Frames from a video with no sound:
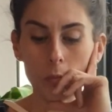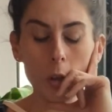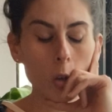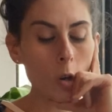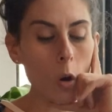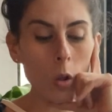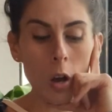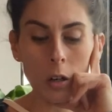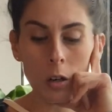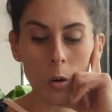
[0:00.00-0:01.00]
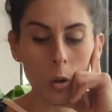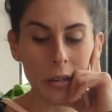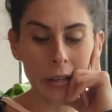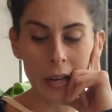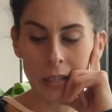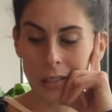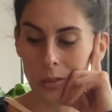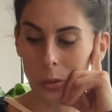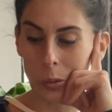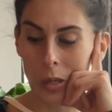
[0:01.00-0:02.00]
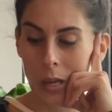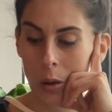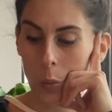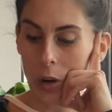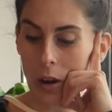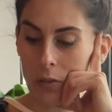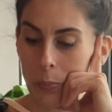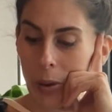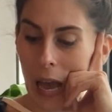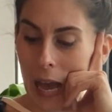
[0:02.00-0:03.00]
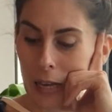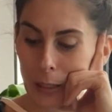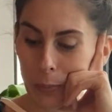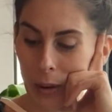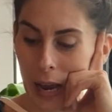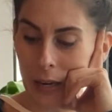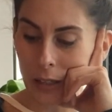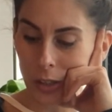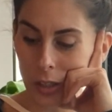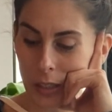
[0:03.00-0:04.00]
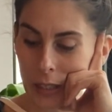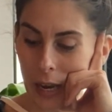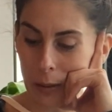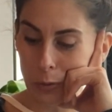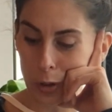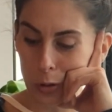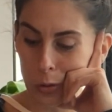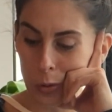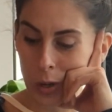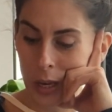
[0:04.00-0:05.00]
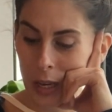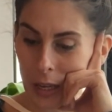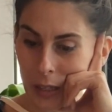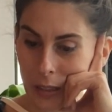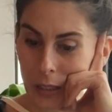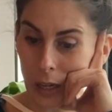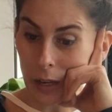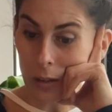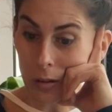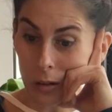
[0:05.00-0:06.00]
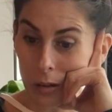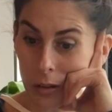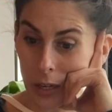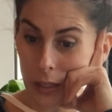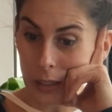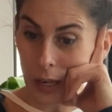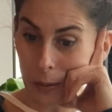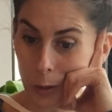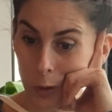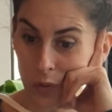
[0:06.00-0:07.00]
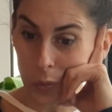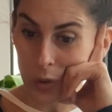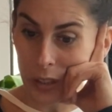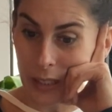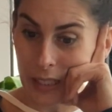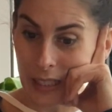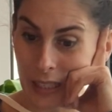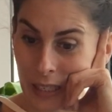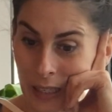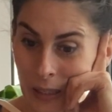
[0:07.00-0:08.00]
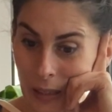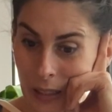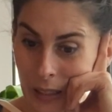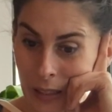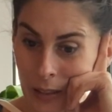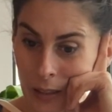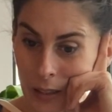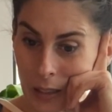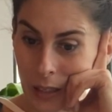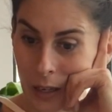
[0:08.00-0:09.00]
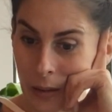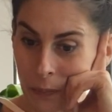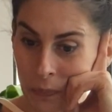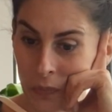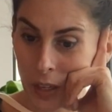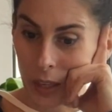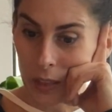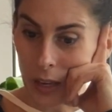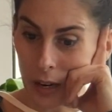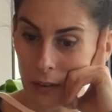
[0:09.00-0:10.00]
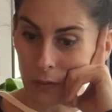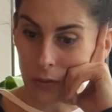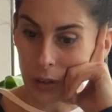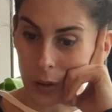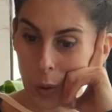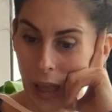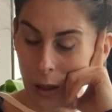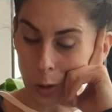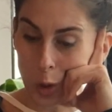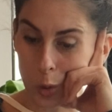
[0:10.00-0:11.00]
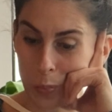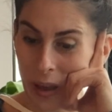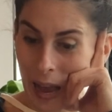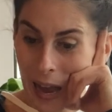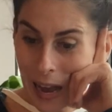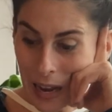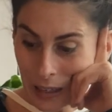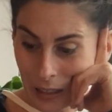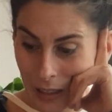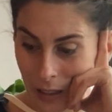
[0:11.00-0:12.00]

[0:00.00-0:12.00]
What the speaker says: And no longer holding on to whatever past baggage has kept you in a cycle that has kept you from really seeing things that have held you back.